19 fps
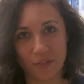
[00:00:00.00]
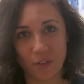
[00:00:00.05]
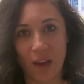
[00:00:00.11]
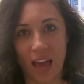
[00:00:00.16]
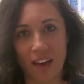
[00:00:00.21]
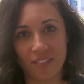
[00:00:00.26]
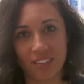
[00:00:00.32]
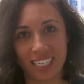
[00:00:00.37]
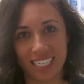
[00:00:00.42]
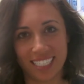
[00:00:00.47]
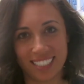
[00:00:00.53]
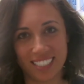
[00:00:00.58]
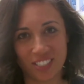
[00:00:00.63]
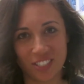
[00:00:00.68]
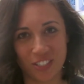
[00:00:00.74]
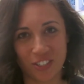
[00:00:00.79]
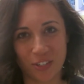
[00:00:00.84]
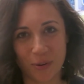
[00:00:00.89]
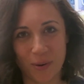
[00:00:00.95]
you have any
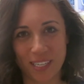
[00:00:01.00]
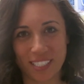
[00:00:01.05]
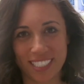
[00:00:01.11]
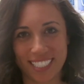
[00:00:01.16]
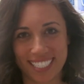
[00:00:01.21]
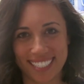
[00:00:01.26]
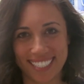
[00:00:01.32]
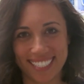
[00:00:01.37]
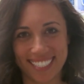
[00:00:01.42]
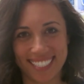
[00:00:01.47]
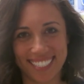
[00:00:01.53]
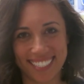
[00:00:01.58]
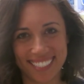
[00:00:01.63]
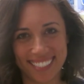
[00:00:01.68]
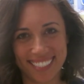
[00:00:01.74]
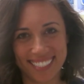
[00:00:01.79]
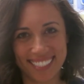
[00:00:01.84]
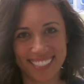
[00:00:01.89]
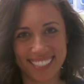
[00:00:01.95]
additional questions.
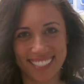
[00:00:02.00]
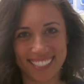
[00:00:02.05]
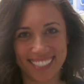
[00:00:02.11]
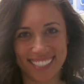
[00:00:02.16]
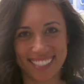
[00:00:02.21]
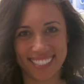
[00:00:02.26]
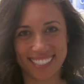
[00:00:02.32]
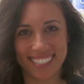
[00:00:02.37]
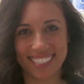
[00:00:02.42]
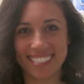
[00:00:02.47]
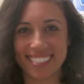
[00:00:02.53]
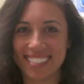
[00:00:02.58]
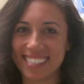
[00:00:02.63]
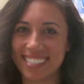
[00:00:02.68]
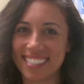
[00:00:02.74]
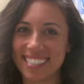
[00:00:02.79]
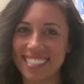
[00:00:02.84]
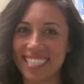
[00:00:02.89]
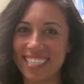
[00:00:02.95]

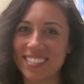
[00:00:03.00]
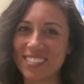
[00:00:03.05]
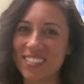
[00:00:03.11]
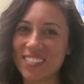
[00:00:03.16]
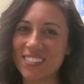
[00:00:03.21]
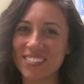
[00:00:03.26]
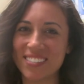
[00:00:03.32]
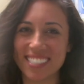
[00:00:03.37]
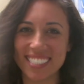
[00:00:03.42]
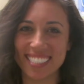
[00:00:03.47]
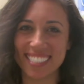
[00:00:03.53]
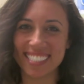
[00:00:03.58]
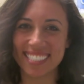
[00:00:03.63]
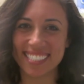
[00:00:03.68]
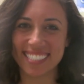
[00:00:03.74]
See you soon!